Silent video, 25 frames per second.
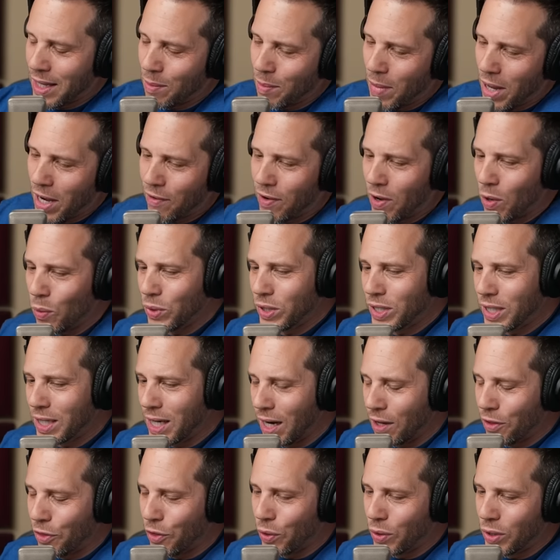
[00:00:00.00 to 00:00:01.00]
Then the main event was
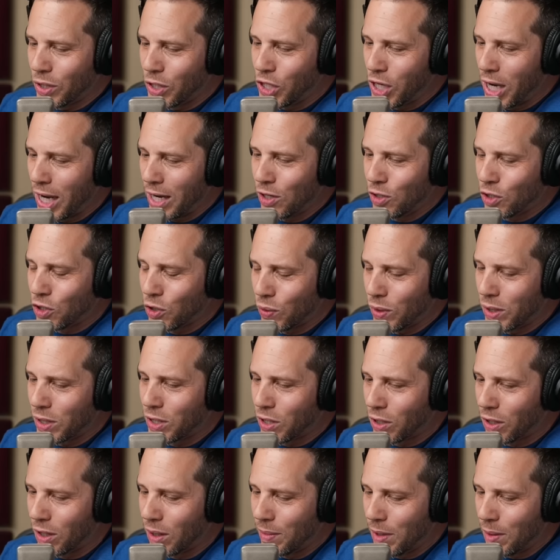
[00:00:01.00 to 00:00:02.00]
Gunther and Jey Uso in
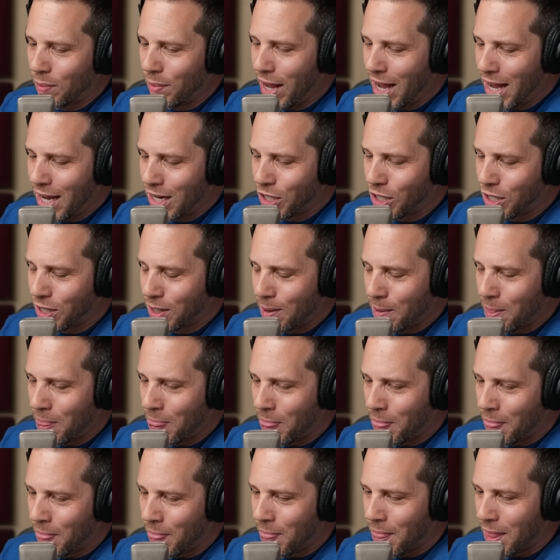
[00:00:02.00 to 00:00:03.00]
a tournament match.
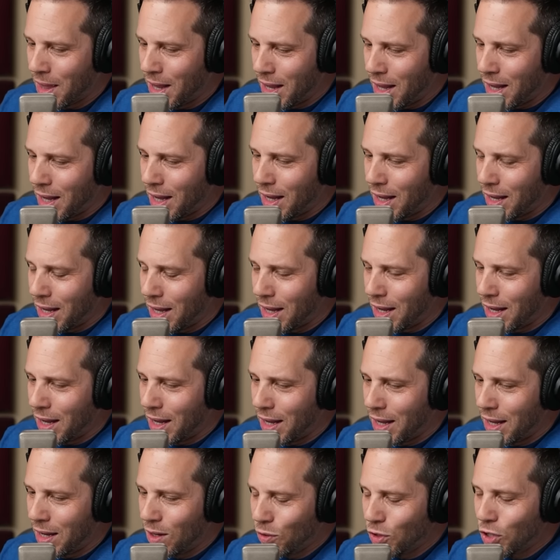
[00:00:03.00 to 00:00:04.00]
They had a good
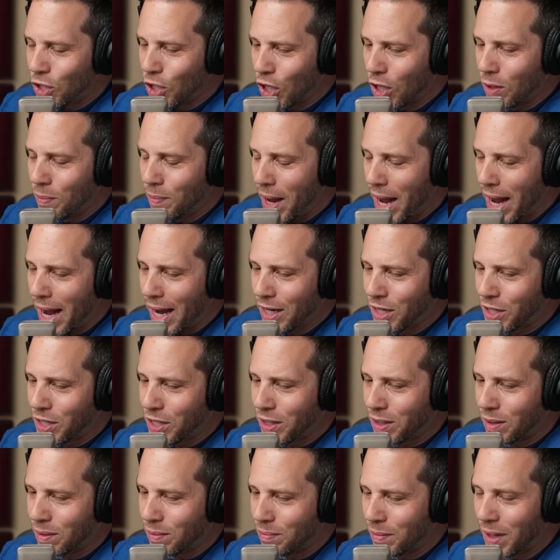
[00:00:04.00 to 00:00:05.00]
match. It was a good
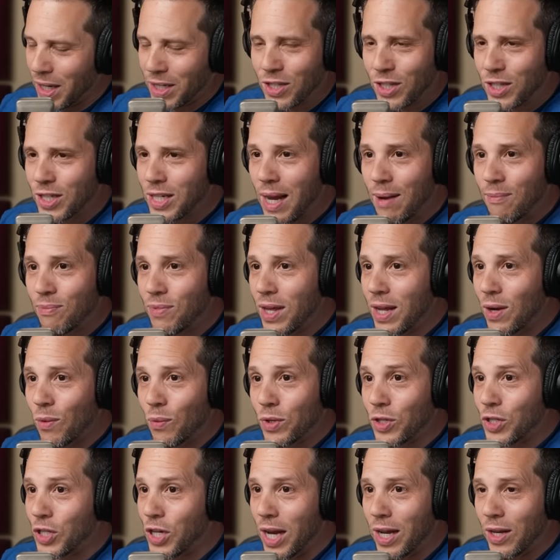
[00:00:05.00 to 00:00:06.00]
match, but it's the same
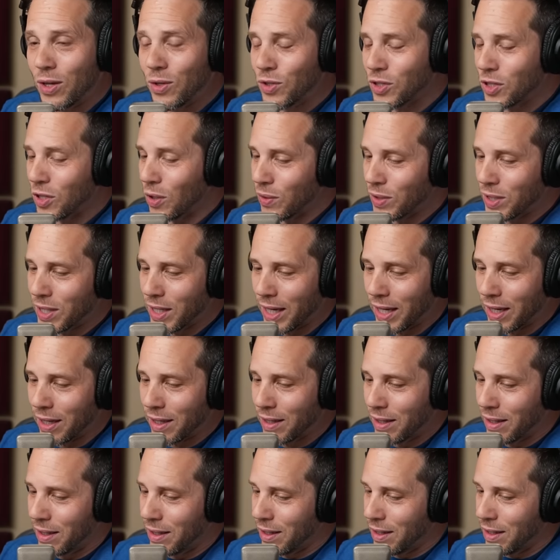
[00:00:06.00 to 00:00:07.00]
thing with Jey Uso. It's
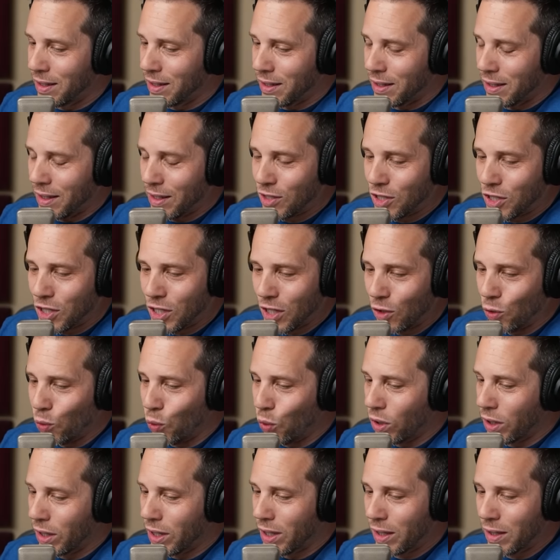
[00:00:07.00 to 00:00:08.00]
like he's
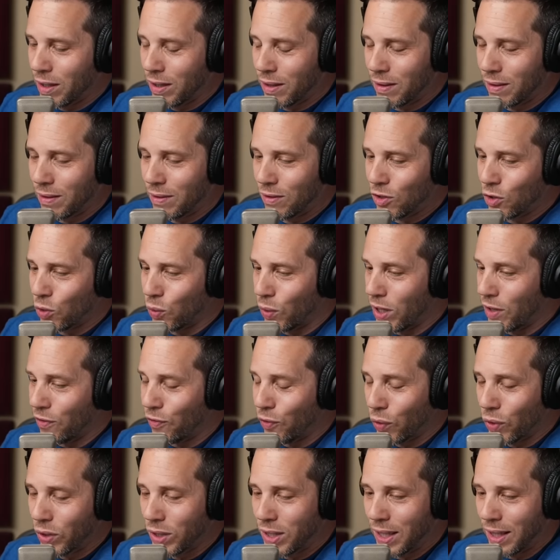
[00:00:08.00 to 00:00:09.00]
still working
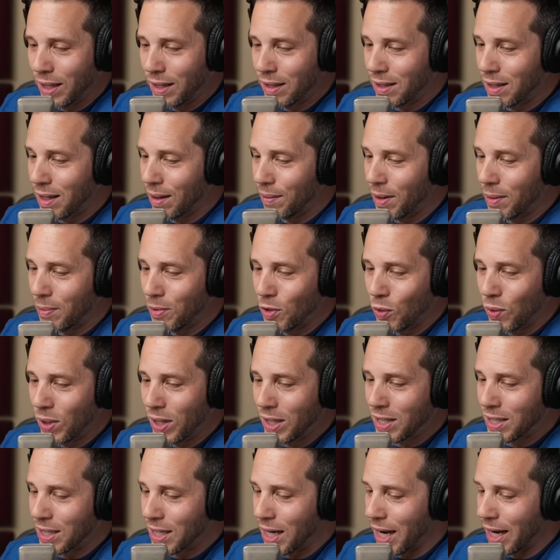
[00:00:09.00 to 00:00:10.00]
2014
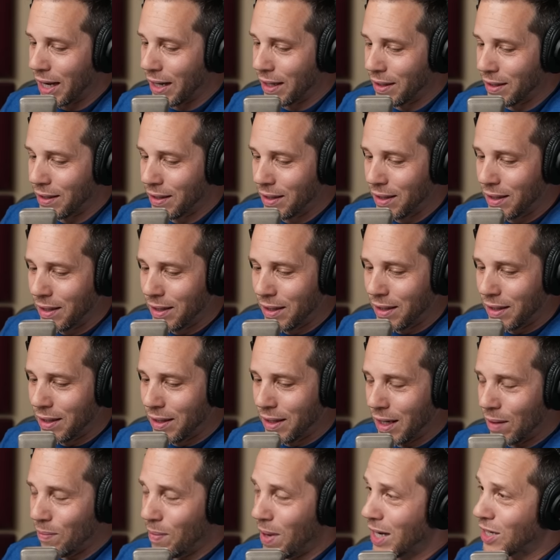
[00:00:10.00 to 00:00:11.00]
WWE style.
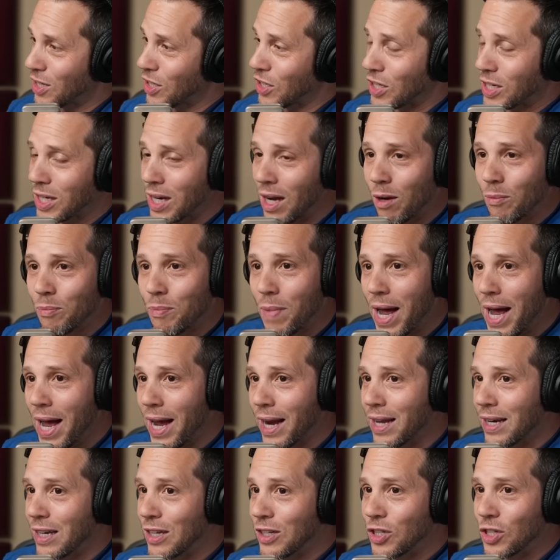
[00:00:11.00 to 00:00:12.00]
He makes his
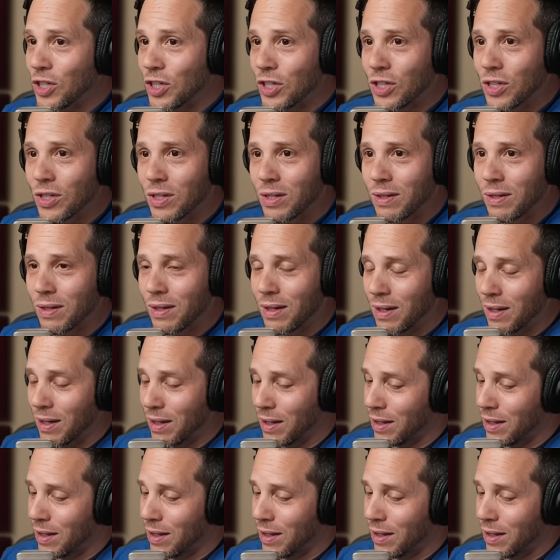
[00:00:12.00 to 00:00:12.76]
comeback, and it's just